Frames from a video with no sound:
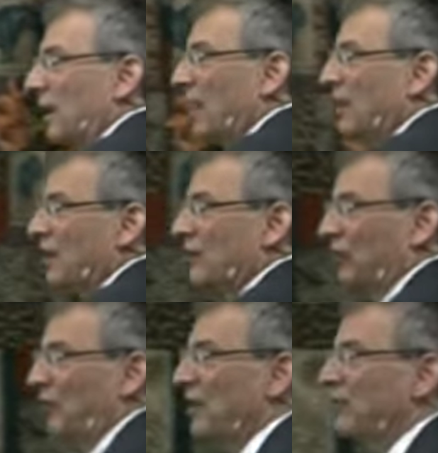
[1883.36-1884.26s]
Okay?
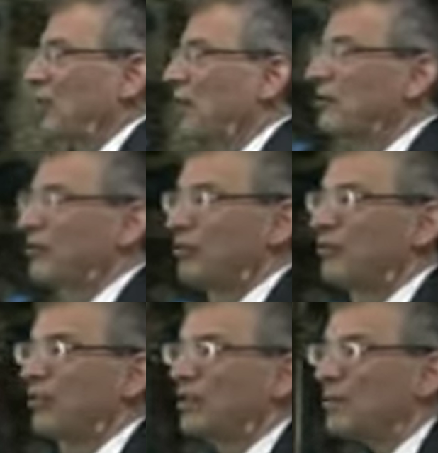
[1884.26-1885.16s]
So they said they're
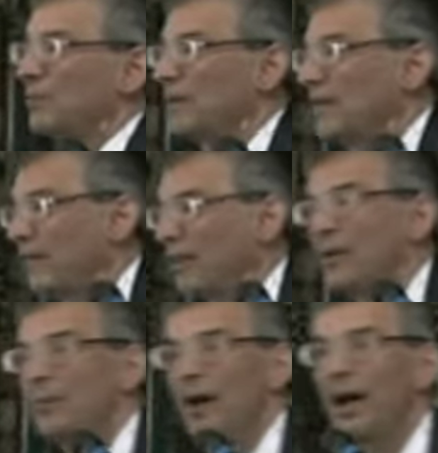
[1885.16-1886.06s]
choosing to believe
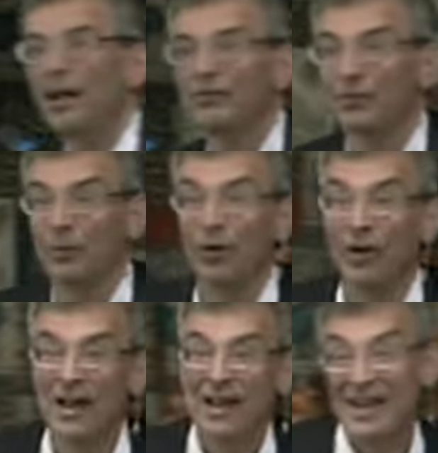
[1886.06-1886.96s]
the impossible.
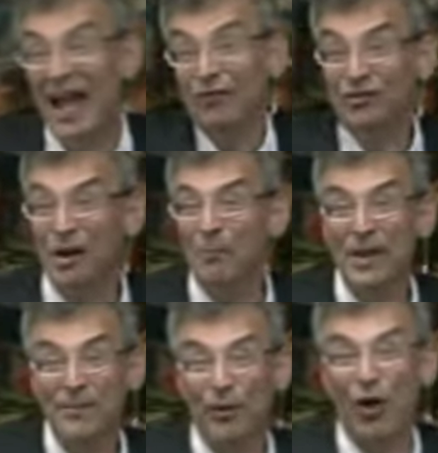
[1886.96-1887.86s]
Now, some
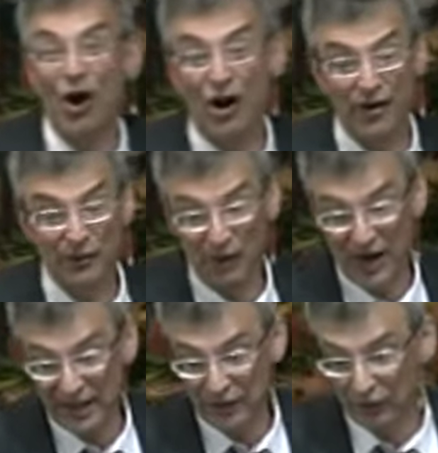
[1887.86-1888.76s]
people aren't
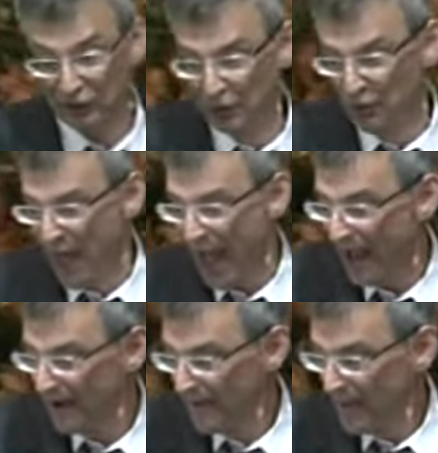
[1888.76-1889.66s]
ready to do
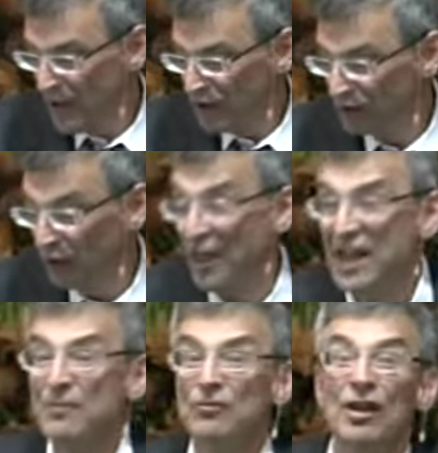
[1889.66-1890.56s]
that. So
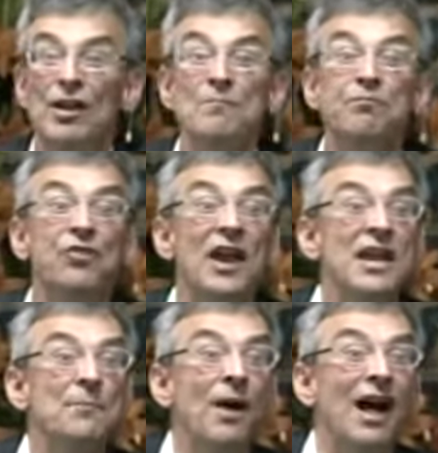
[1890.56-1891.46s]
they
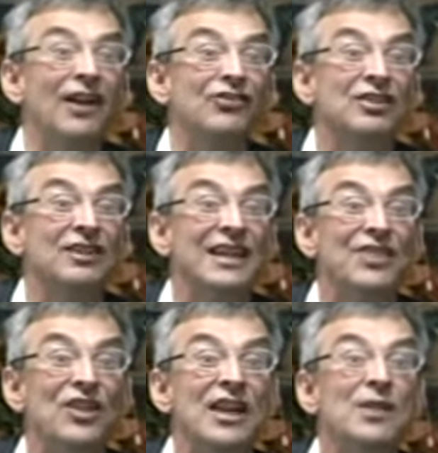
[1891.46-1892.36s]

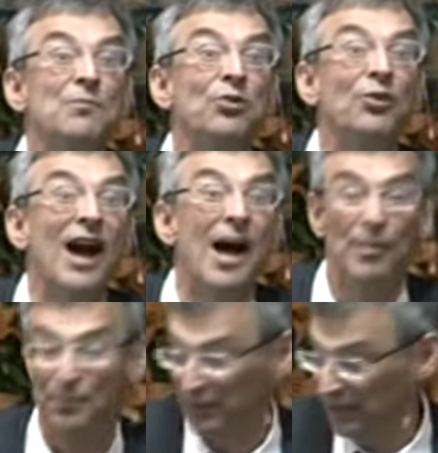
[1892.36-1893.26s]
postulate the
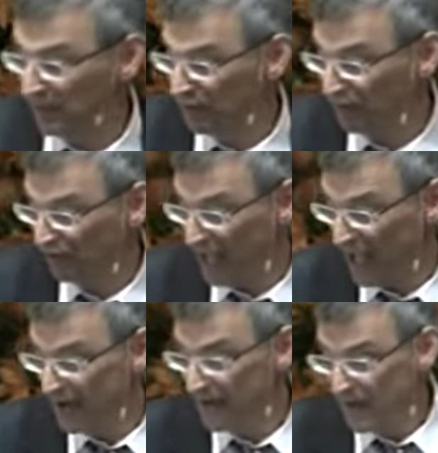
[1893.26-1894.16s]
improbable
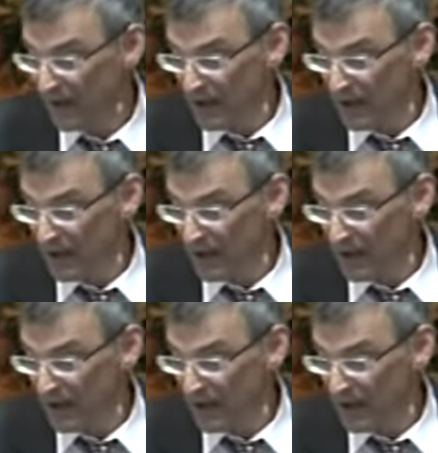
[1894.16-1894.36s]
instead.